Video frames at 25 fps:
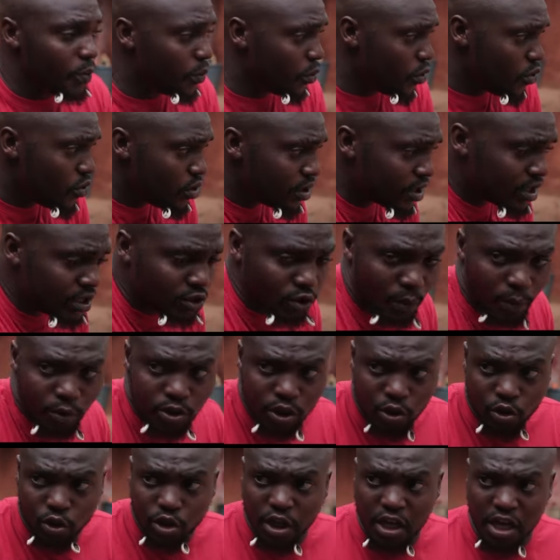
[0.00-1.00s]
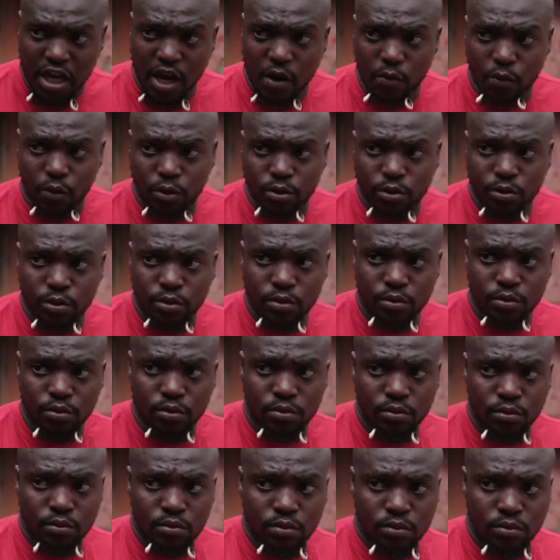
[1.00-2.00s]
No be you reason so much know they hear word.
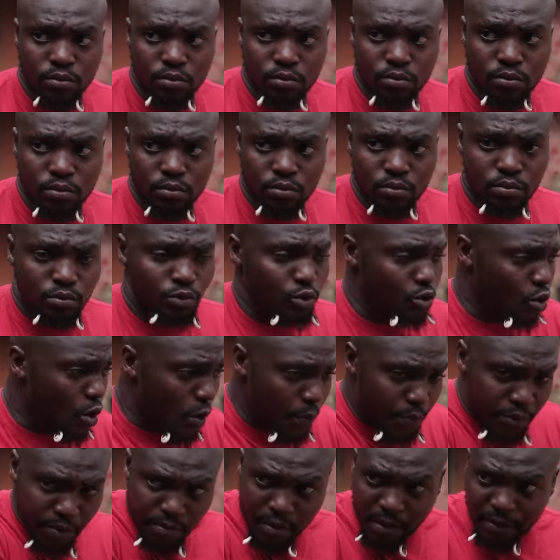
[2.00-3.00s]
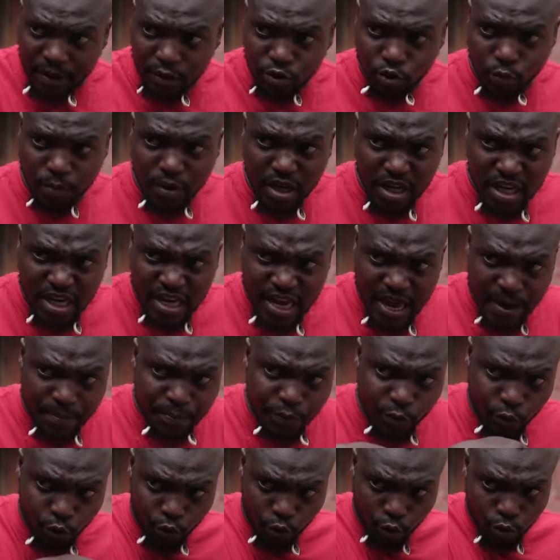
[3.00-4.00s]
Uh-huh. You go bring Mama Jo, may he
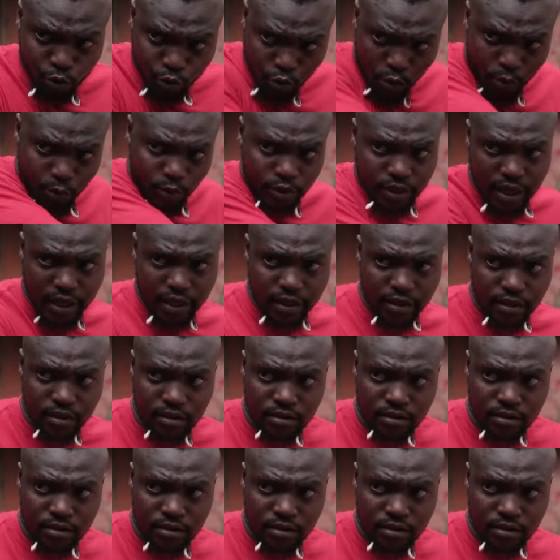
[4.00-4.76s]
help you talk to Amote.